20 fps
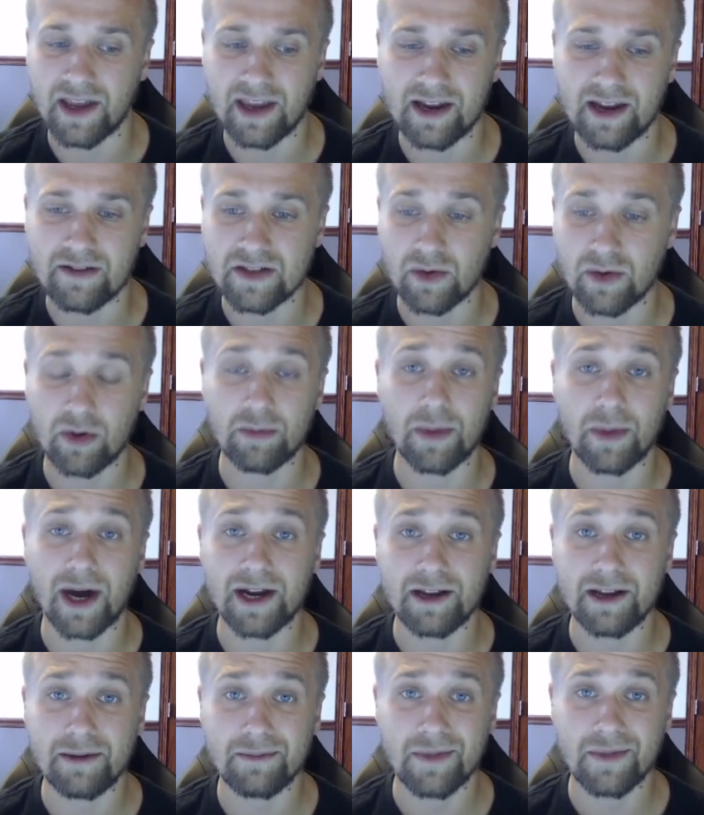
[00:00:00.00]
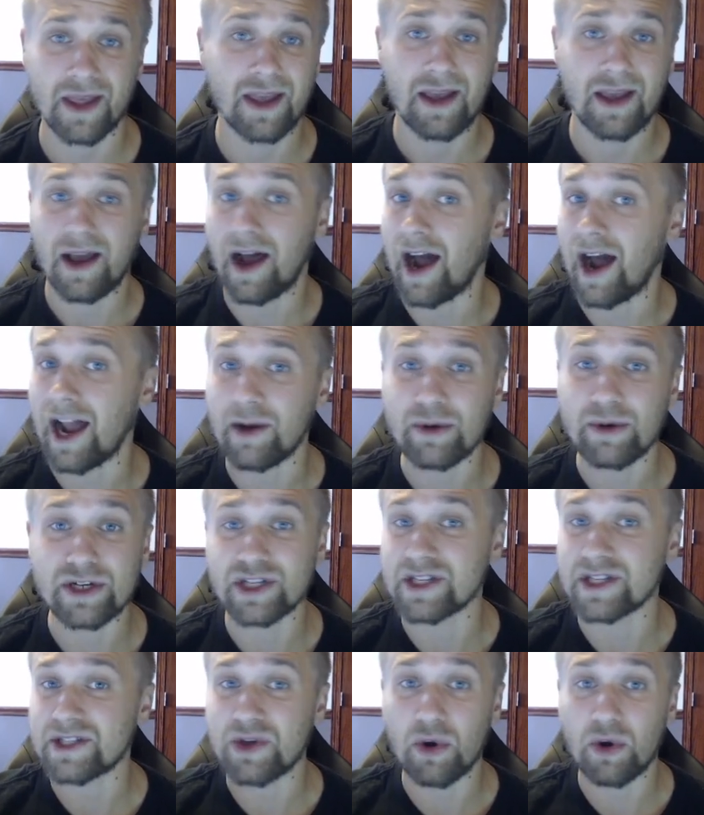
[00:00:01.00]
And if someone bought him, I would
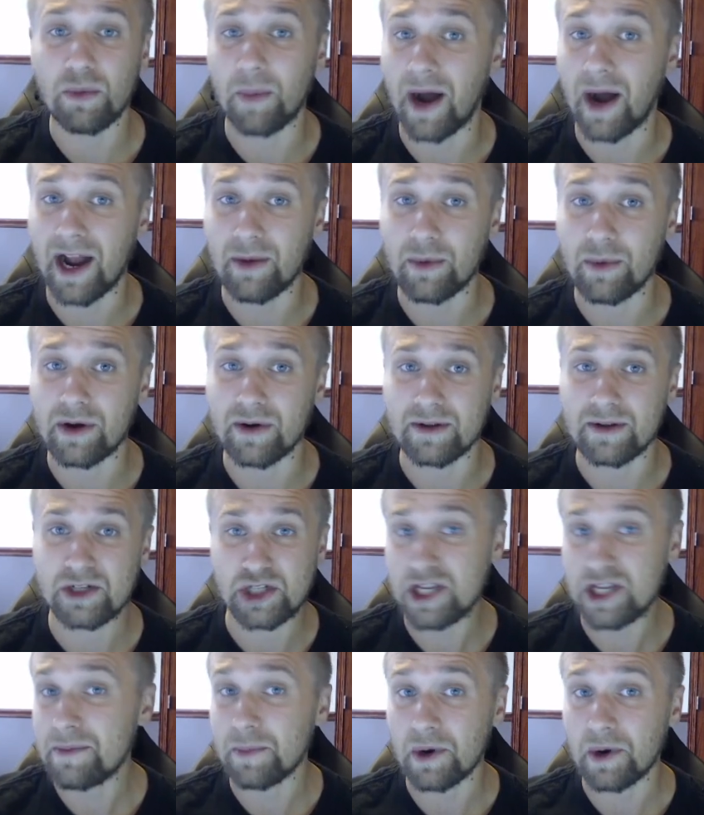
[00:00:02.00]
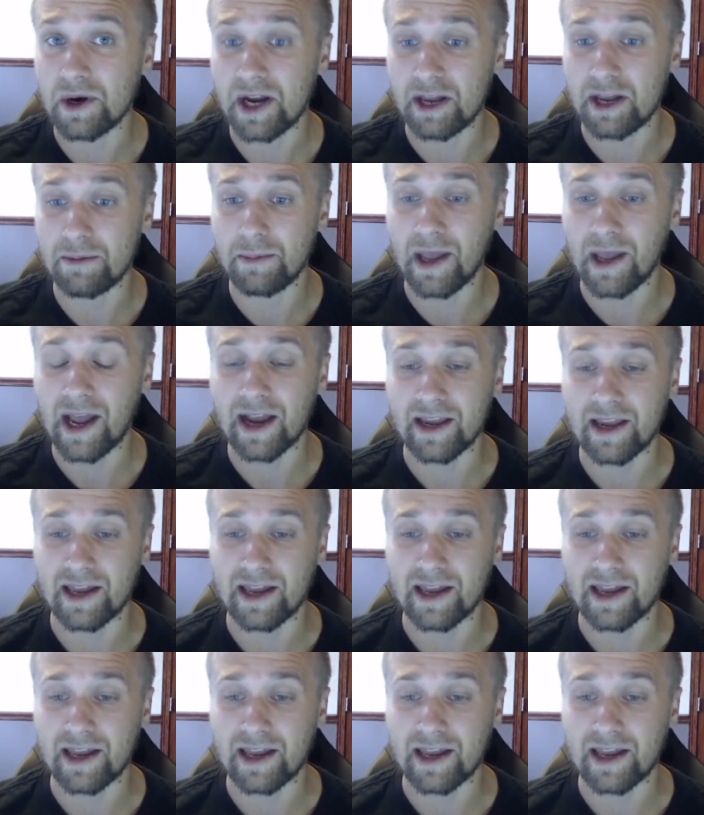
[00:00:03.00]
just go buy one cheaper and back,